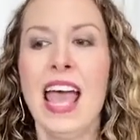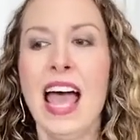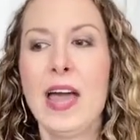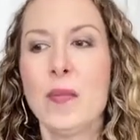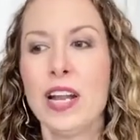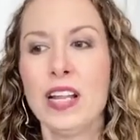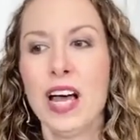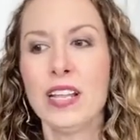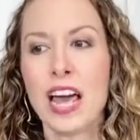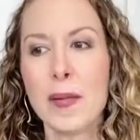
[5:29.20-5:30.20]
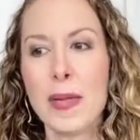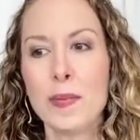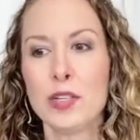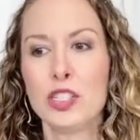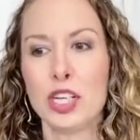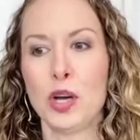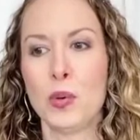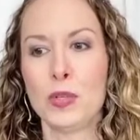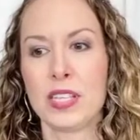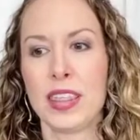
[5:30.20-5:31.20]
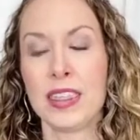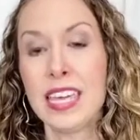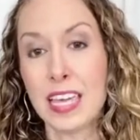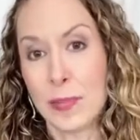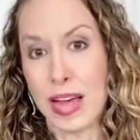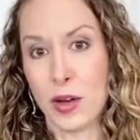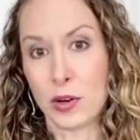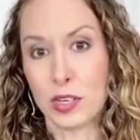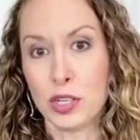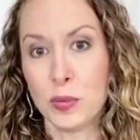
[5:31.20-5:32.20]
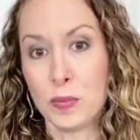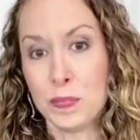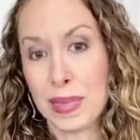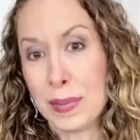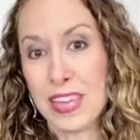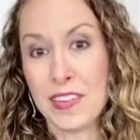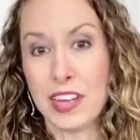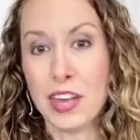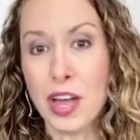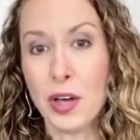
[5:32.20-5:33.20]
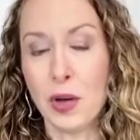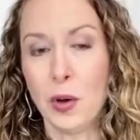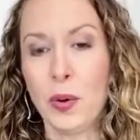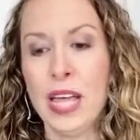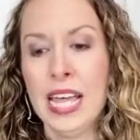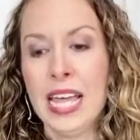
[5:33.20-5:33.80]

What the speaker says: And what a lot of people don't think about or don't maybe even know